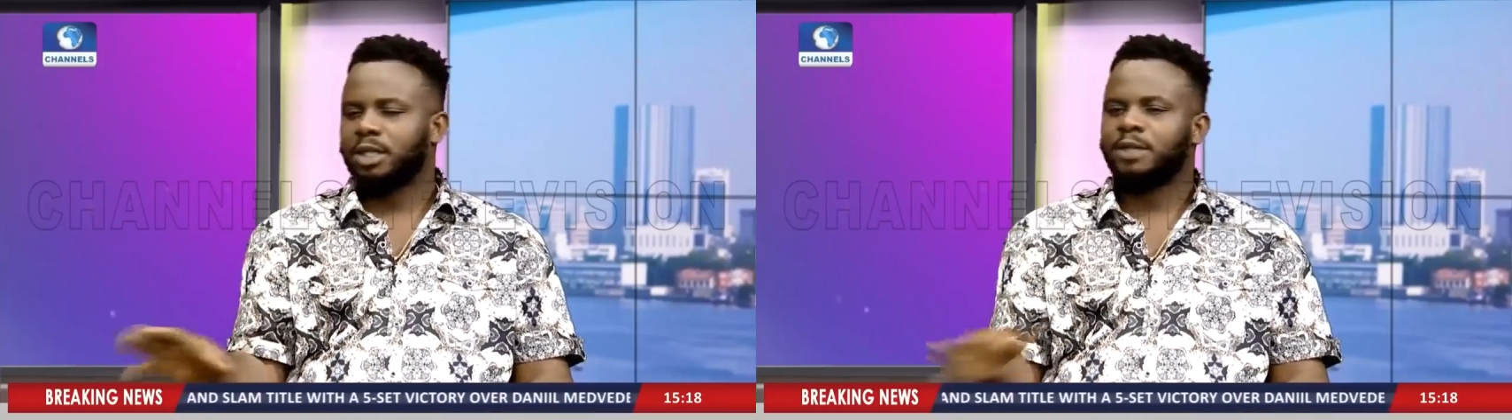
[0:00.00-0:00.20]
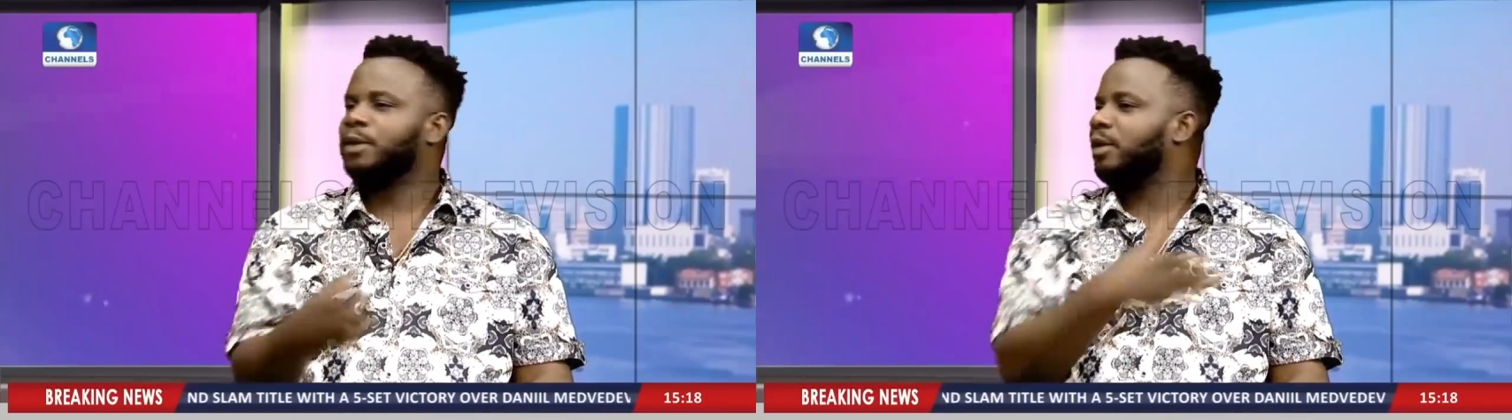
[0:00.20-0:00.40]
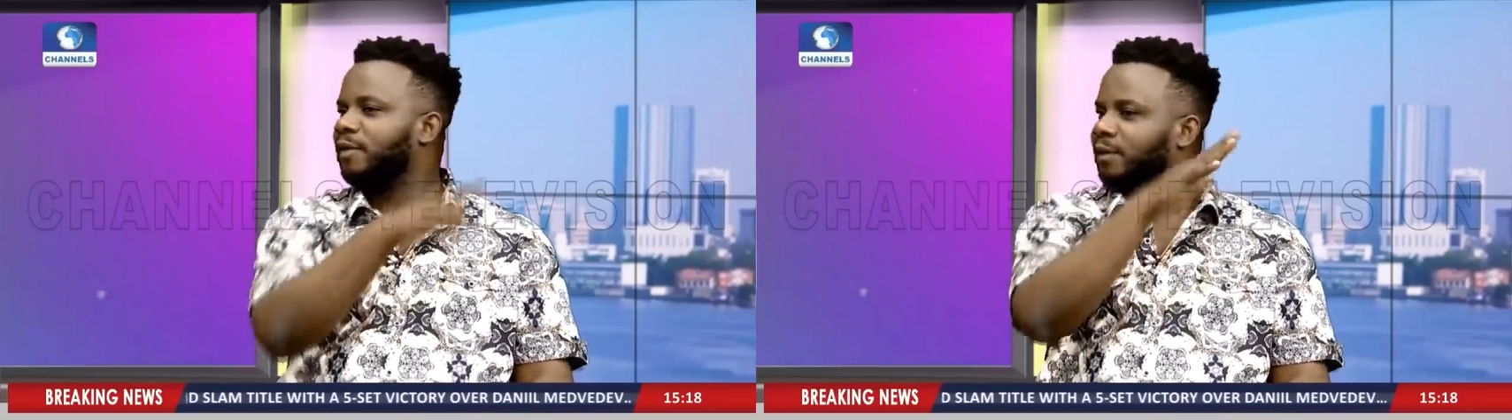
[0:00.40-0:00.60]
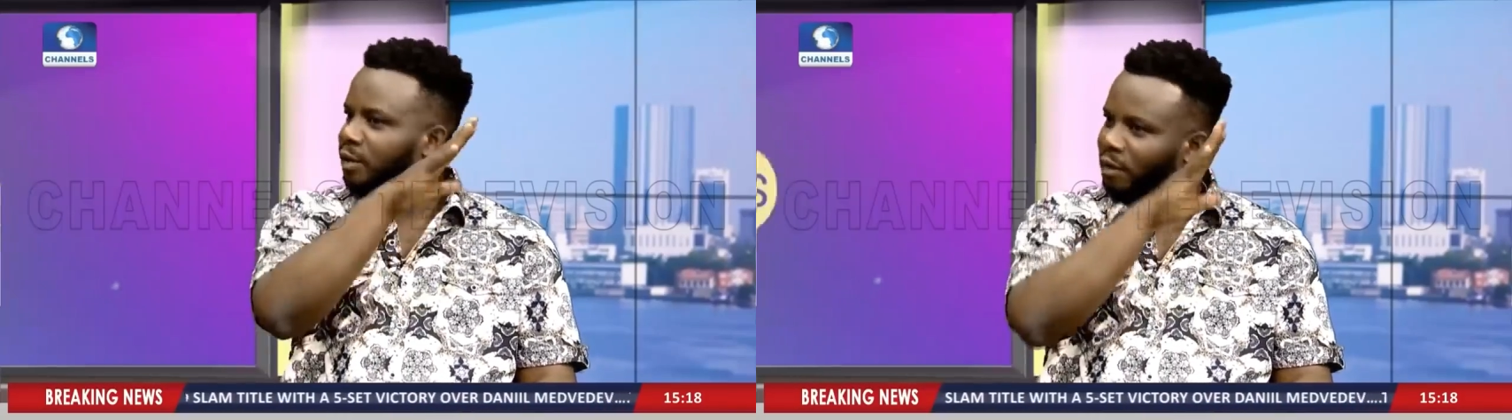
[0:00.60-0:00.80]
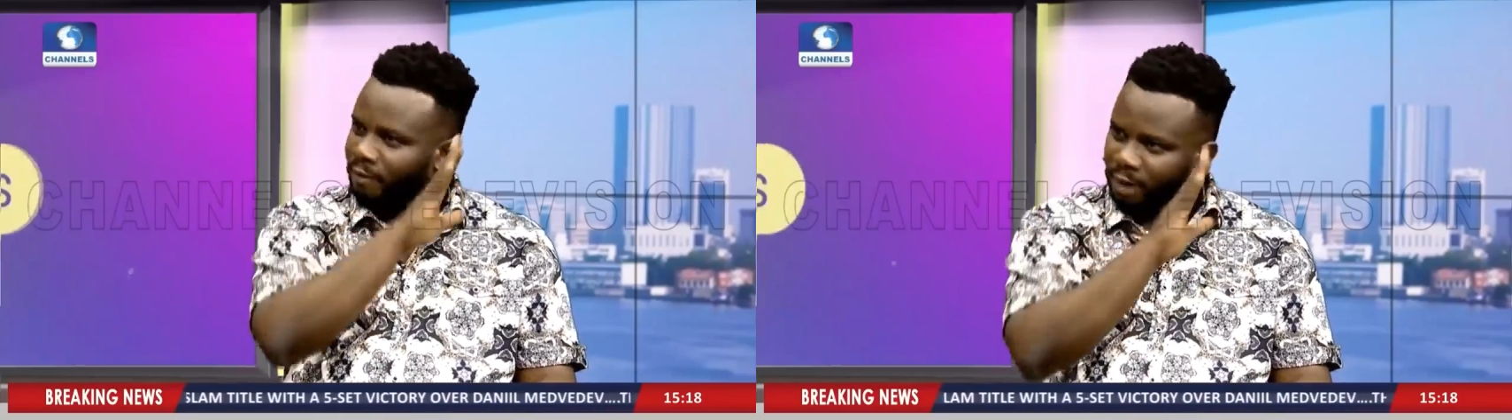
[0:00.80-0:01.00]
is because of
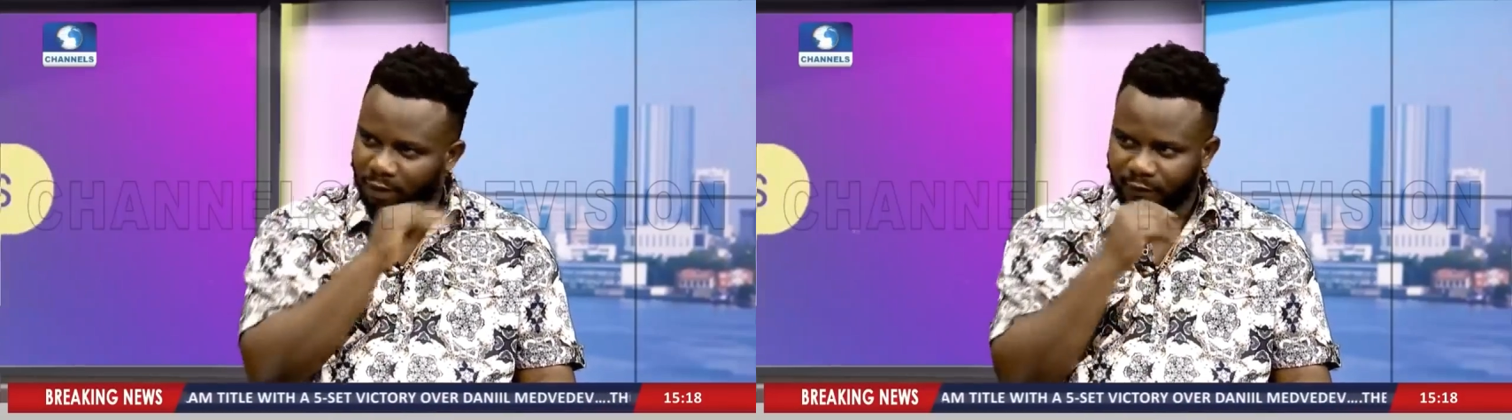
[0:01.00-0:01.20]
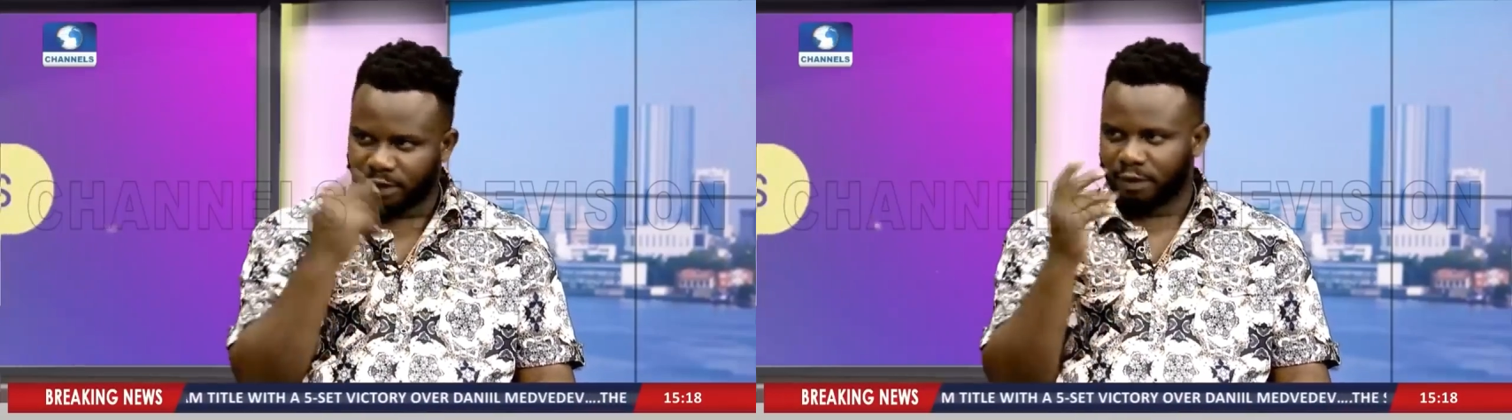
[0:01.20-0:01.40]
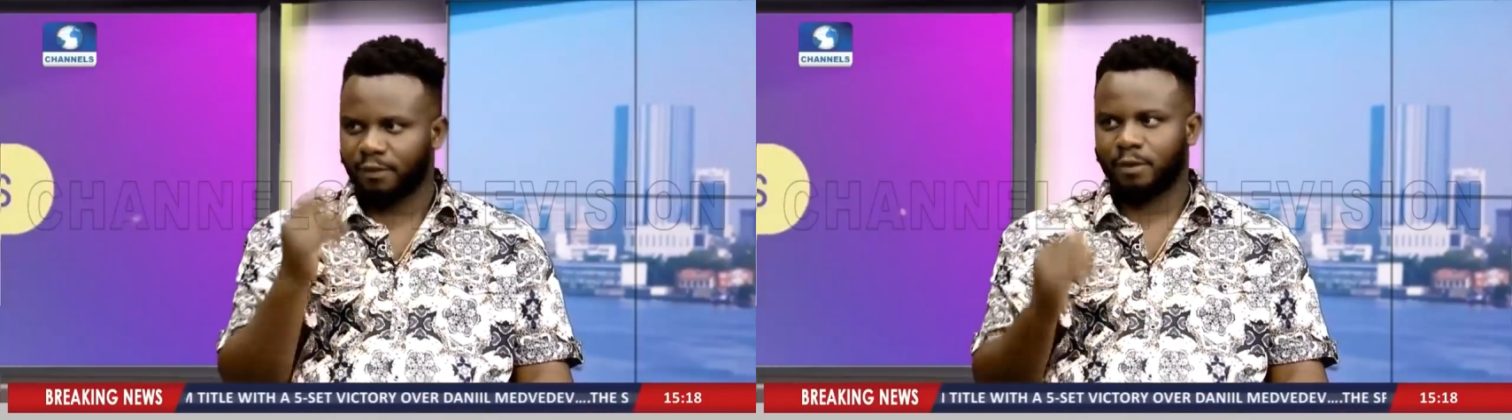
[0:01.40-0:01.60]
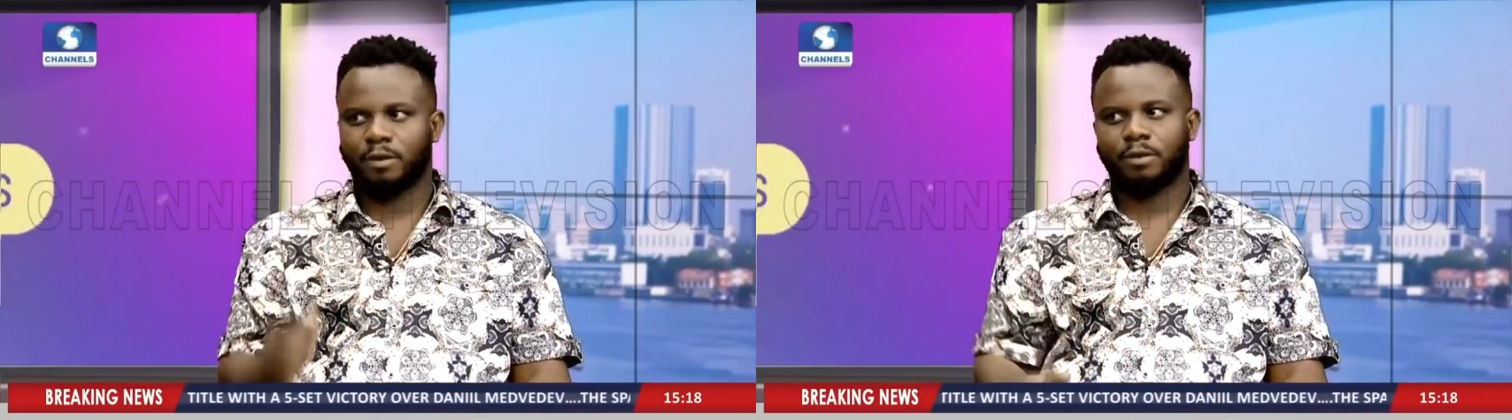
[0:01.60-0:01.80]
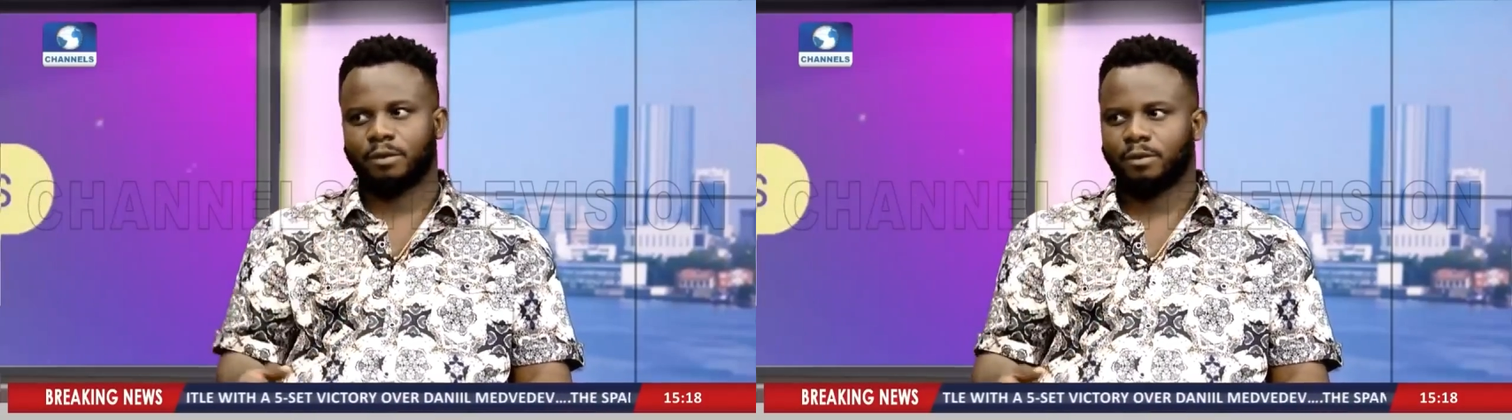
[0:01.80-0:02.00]
the government, first of
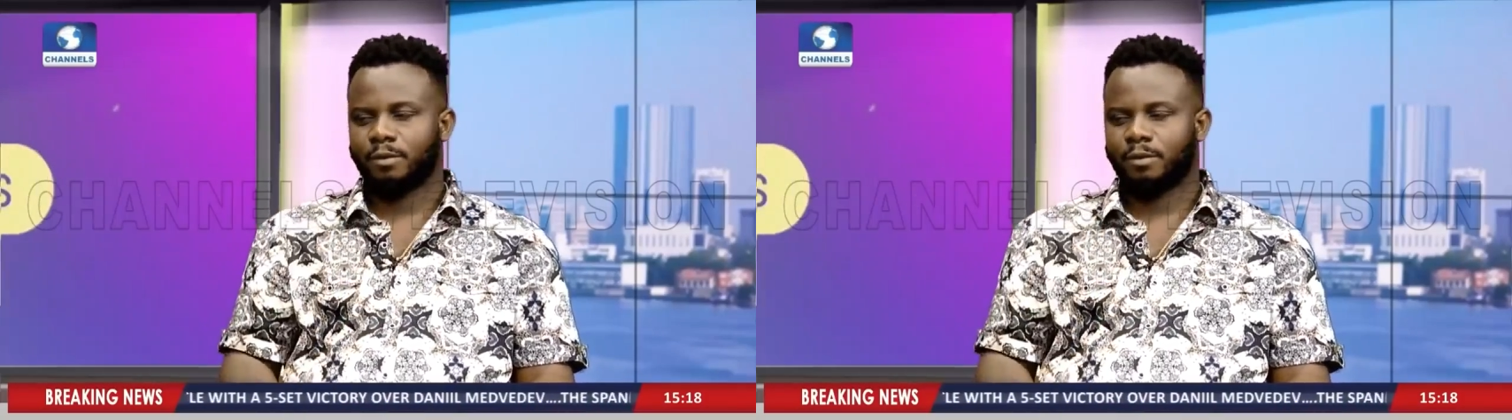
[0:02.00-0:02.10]
all.